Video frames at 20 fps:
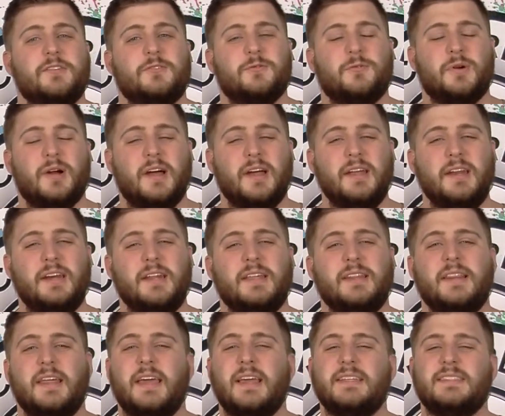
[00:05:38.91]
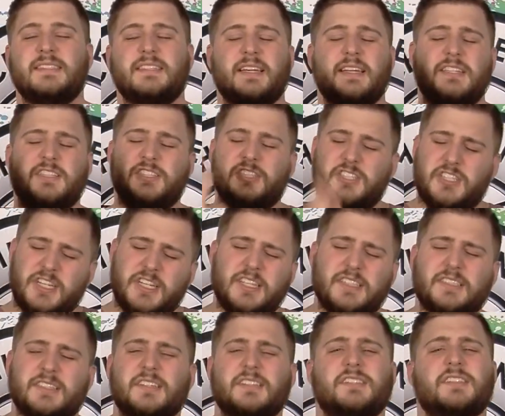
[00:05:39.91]
right? And they said,
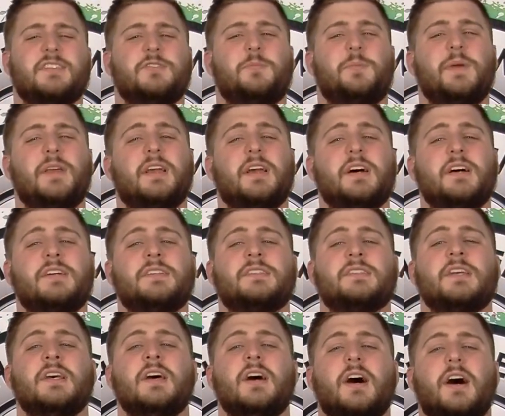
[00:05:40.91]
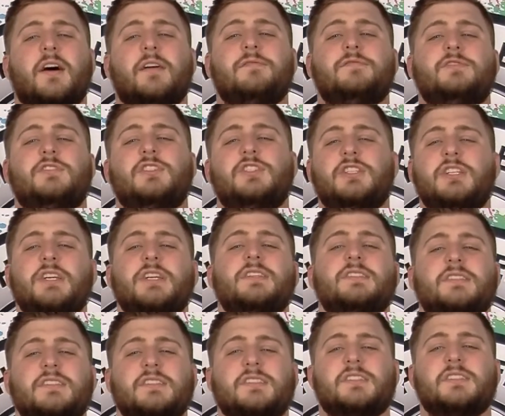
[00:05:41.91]
Jesus, it's because of
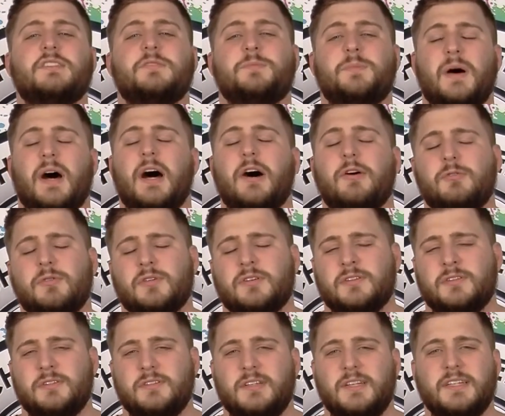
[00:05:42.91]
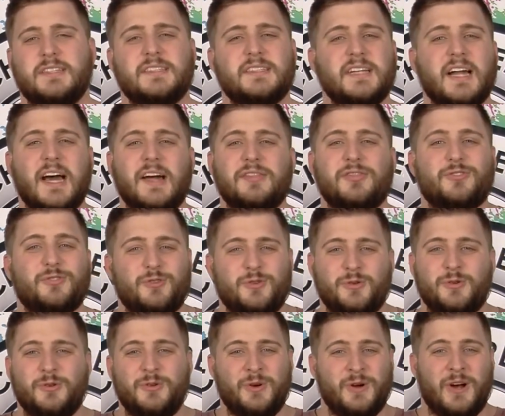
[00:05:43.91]
Jesus's power. It's not
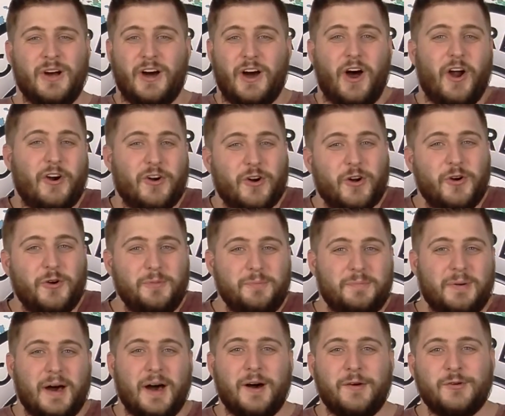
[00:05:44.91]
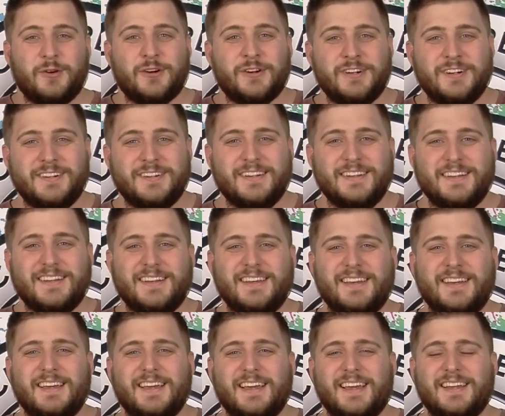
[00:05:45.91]
through our own power.
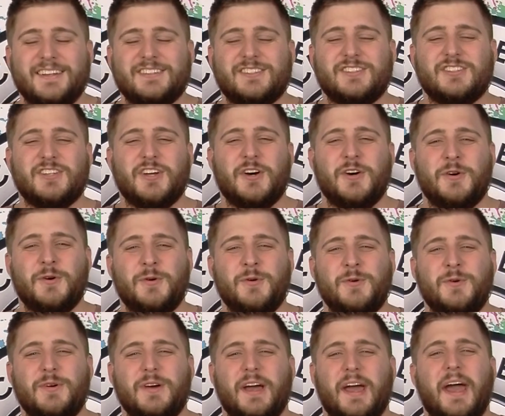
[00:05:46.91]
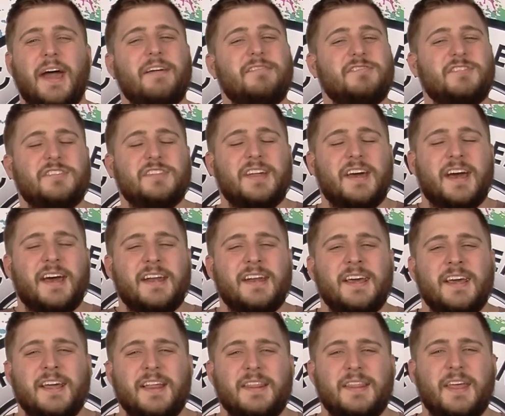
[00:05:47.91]
And so after
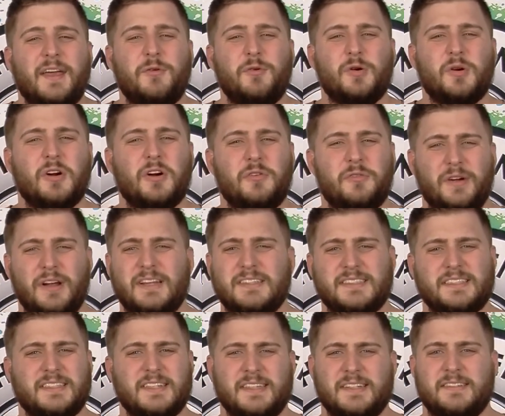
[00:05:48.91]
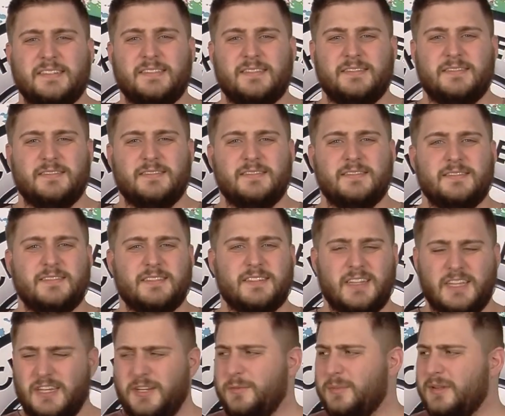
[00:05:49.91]
that, they were arrested.
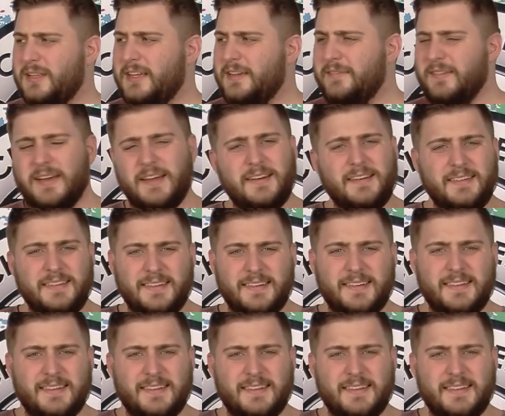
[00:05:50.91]
Can you believe it?